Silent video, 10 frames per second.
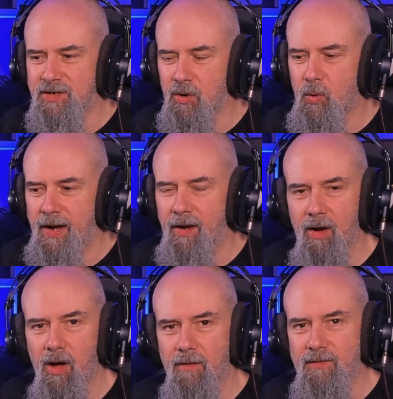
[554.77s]
on quite a
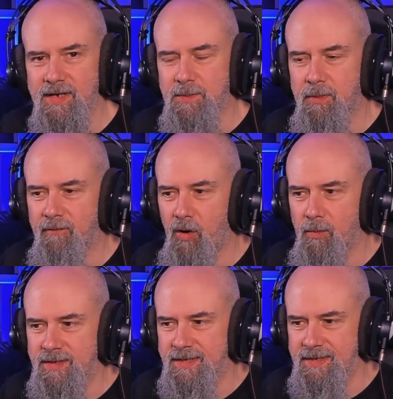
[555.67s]
lot of these
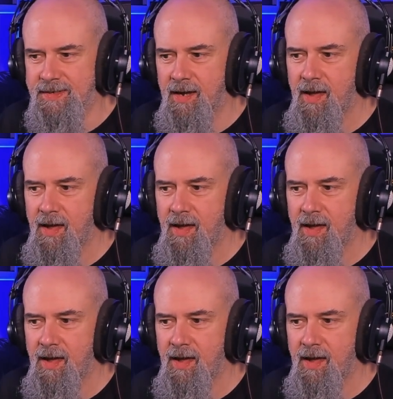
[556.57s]
performances.